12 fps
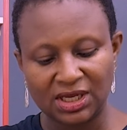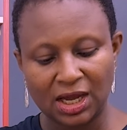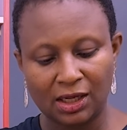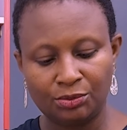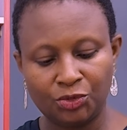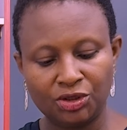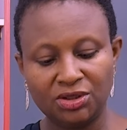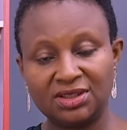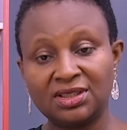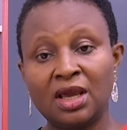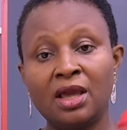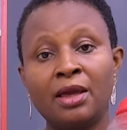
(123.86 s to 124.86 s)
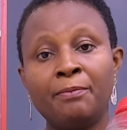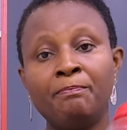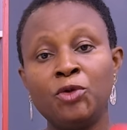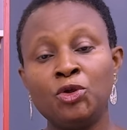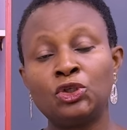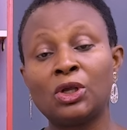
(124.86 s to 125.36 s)
almonds,
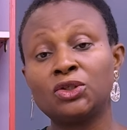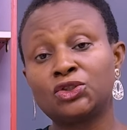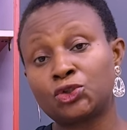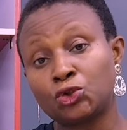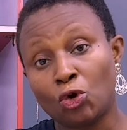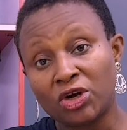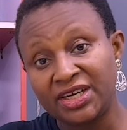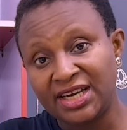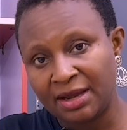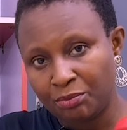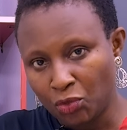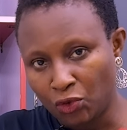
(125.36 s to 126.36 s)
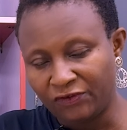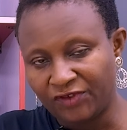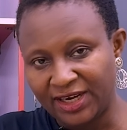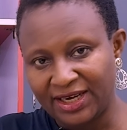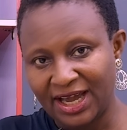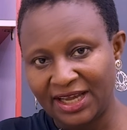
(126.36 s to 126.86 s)
soak them
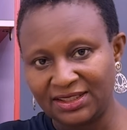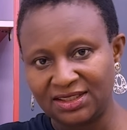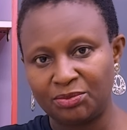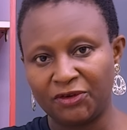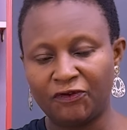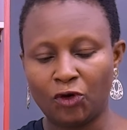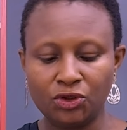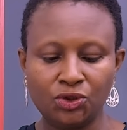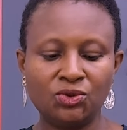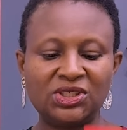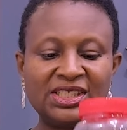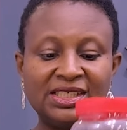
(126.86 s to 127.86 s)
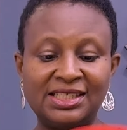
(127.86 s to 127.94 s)
overnight before using.